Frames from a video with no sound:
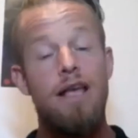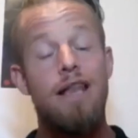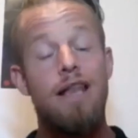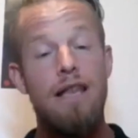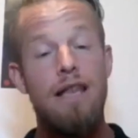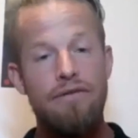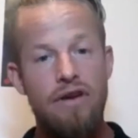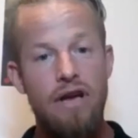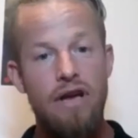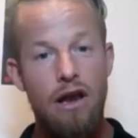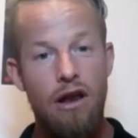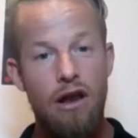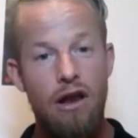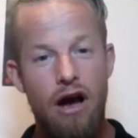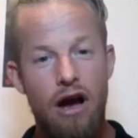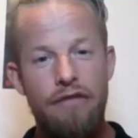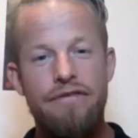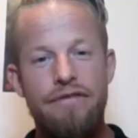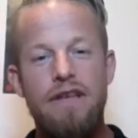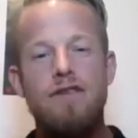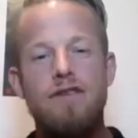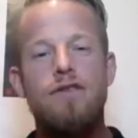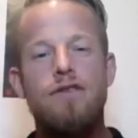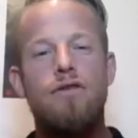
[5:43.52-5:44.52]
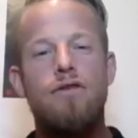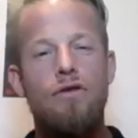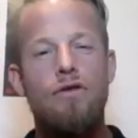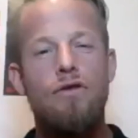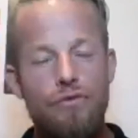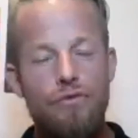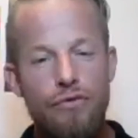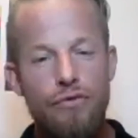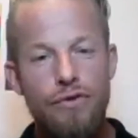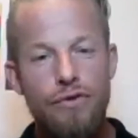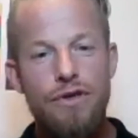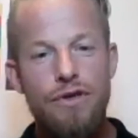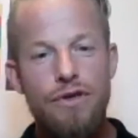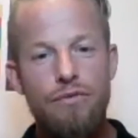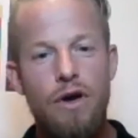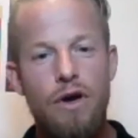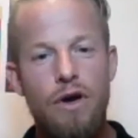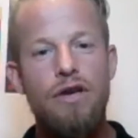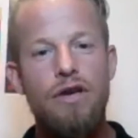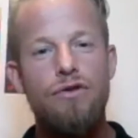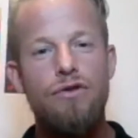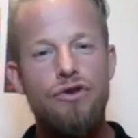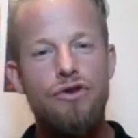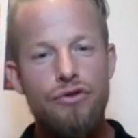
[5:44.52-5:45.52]
living a life that's congruent to what
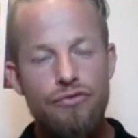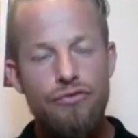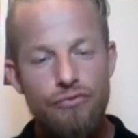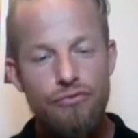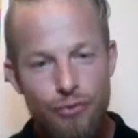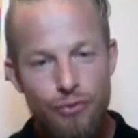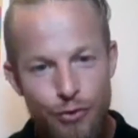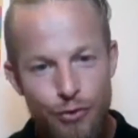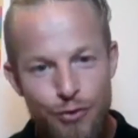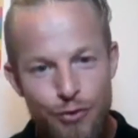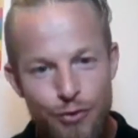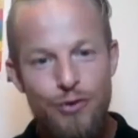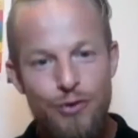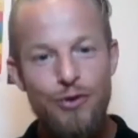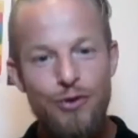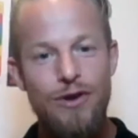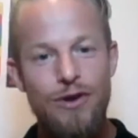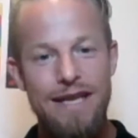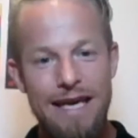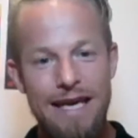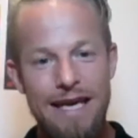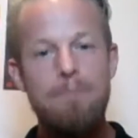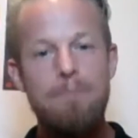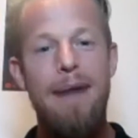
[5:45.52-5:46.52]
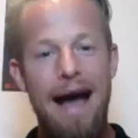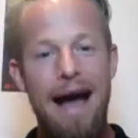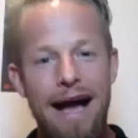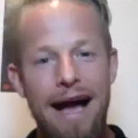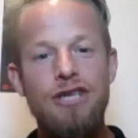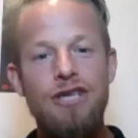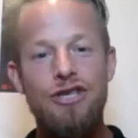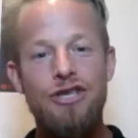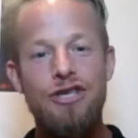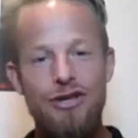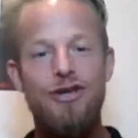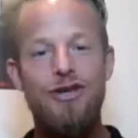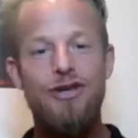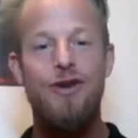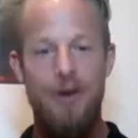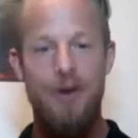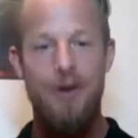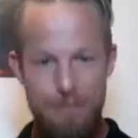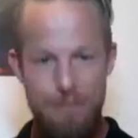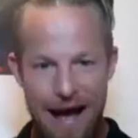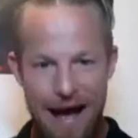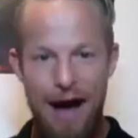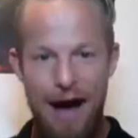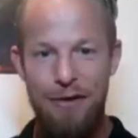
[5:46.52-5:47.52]
you're truly passionate
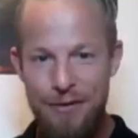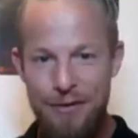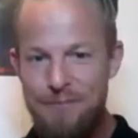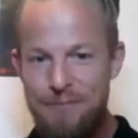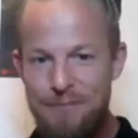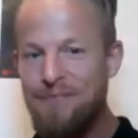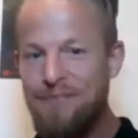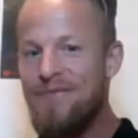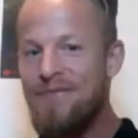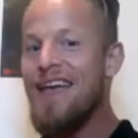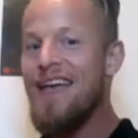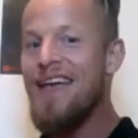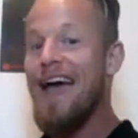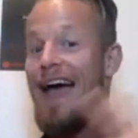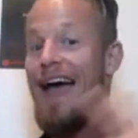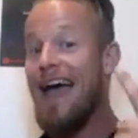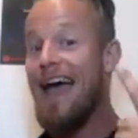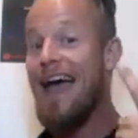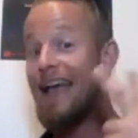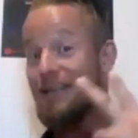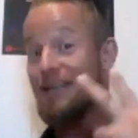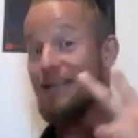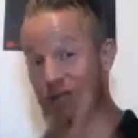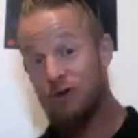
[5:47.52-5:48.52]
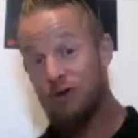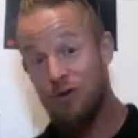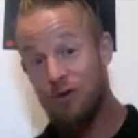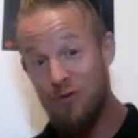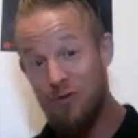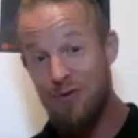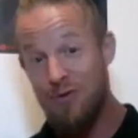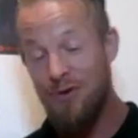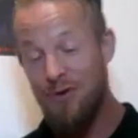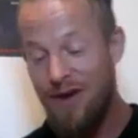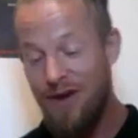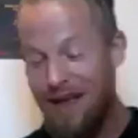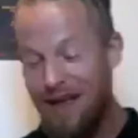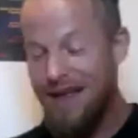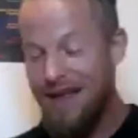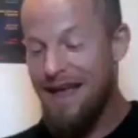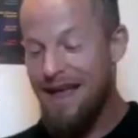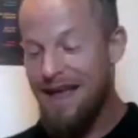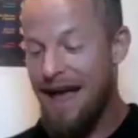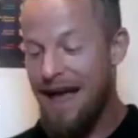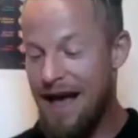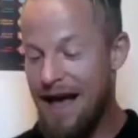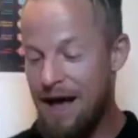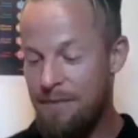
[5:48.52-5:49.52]
about, and 2,
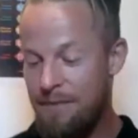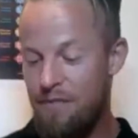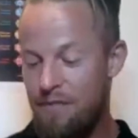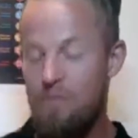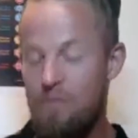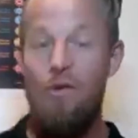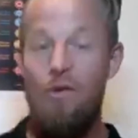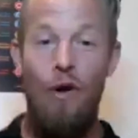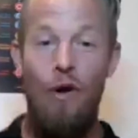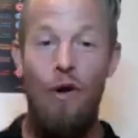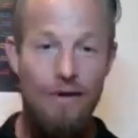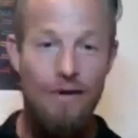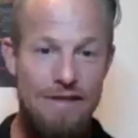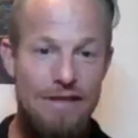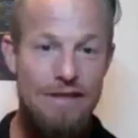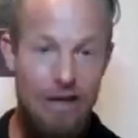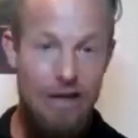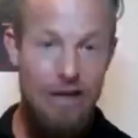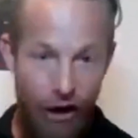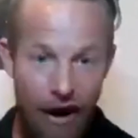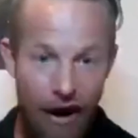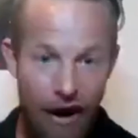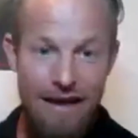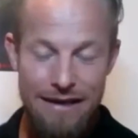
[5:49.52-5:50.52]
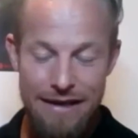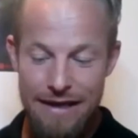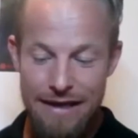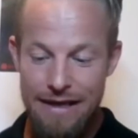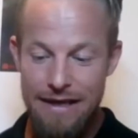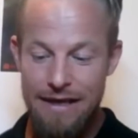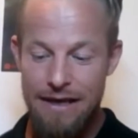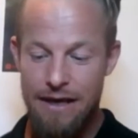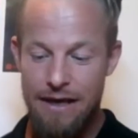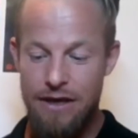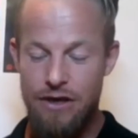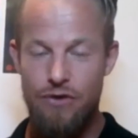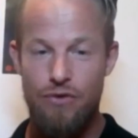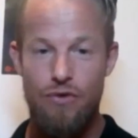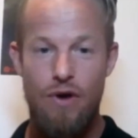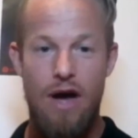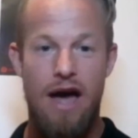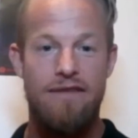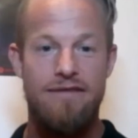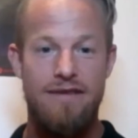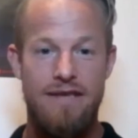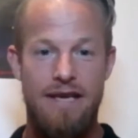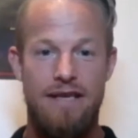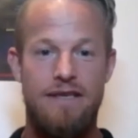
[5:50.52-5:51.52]
most likely you
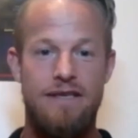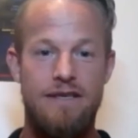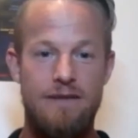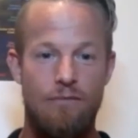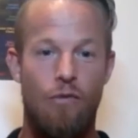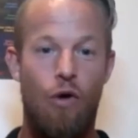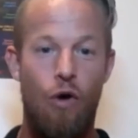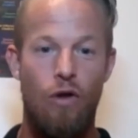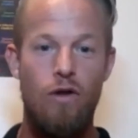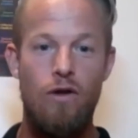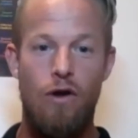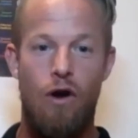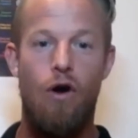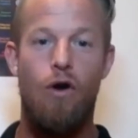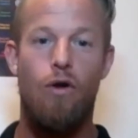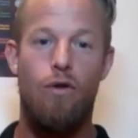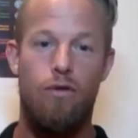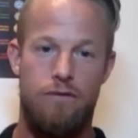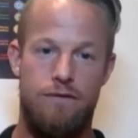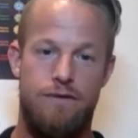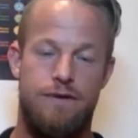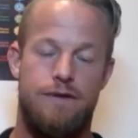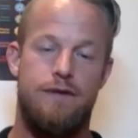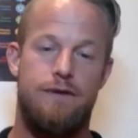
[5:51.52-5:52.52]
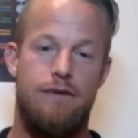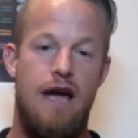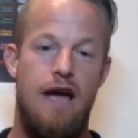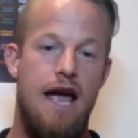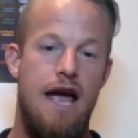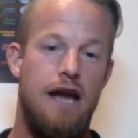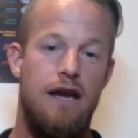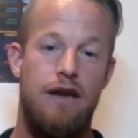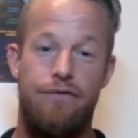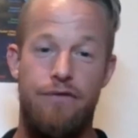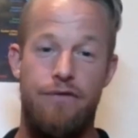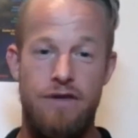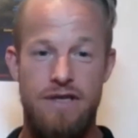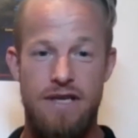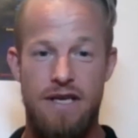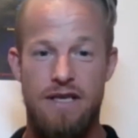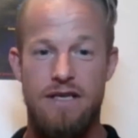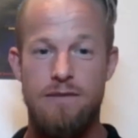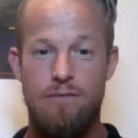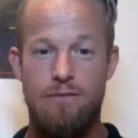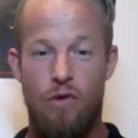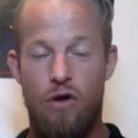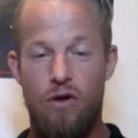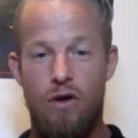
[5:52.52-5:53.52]
have set small goals. And if you set
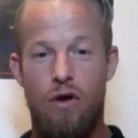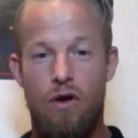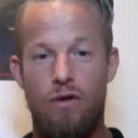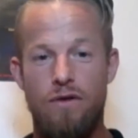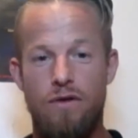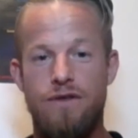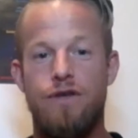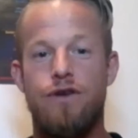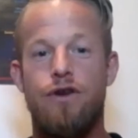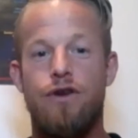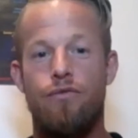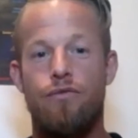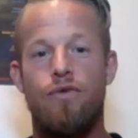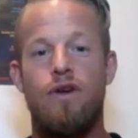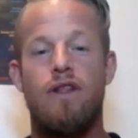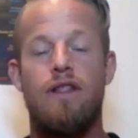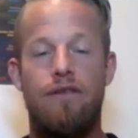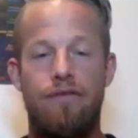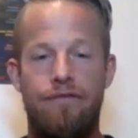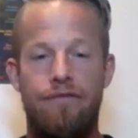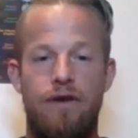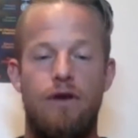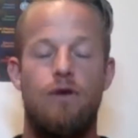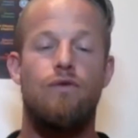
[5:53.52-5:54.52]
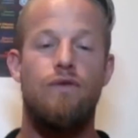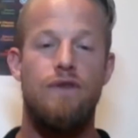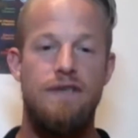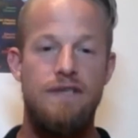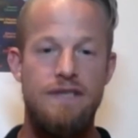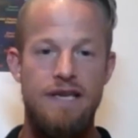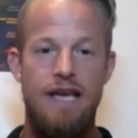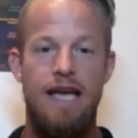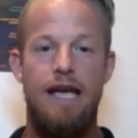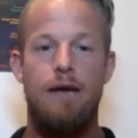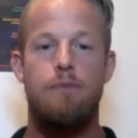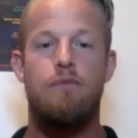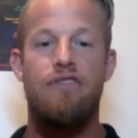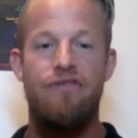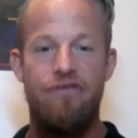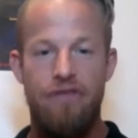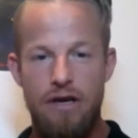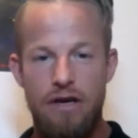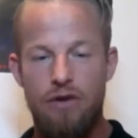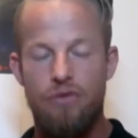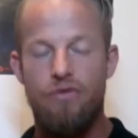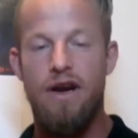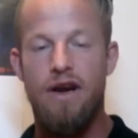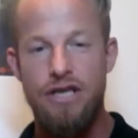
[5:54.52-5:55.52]
small goals, you don't really feel the same
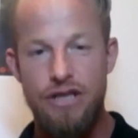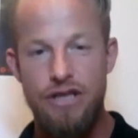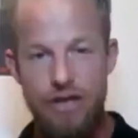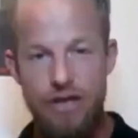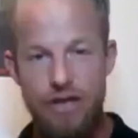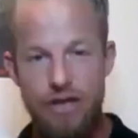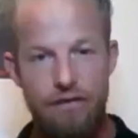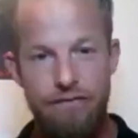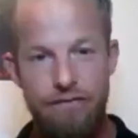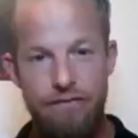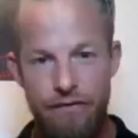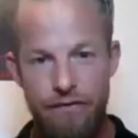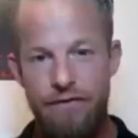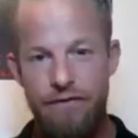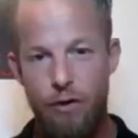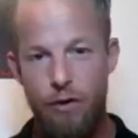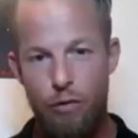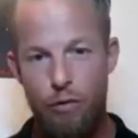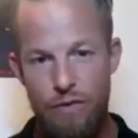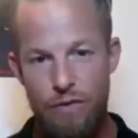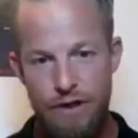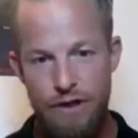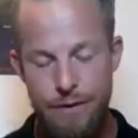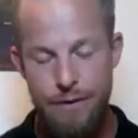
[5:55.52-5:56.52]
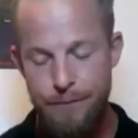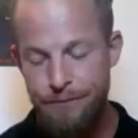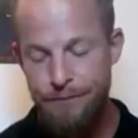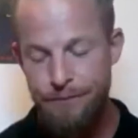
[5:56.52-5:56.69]
invigoration and fulfillment.